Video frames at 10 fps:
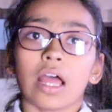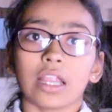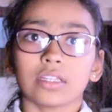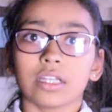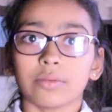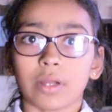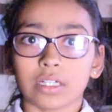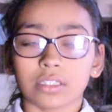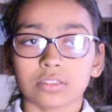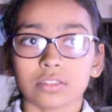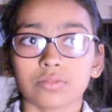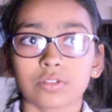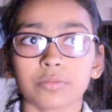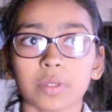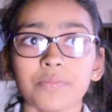And the advantages
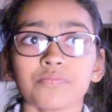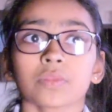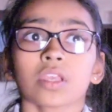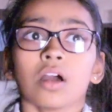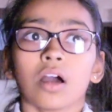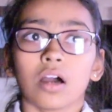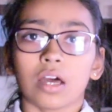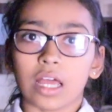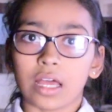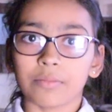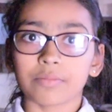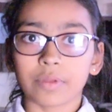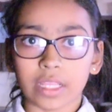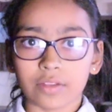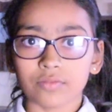would be our
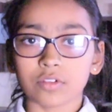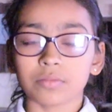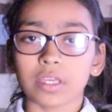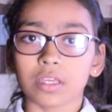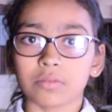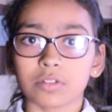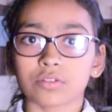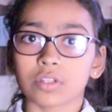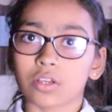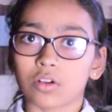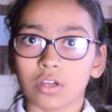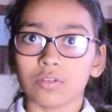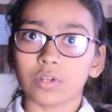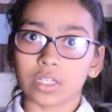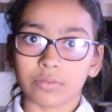brain would be able to recall
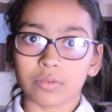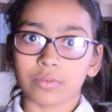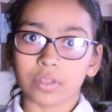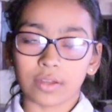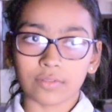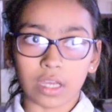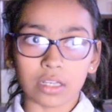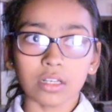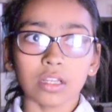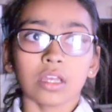whatever we have done,